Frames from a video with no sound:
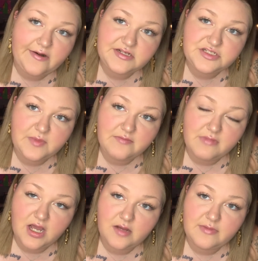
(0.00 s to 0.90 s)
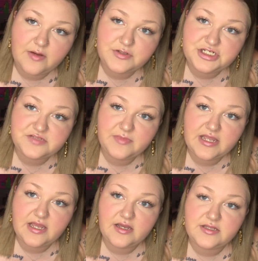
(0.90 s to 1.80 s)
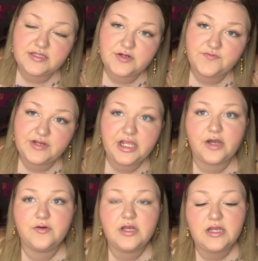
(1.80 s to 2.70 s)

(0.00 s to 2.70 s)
out to my mom. I would just make a little video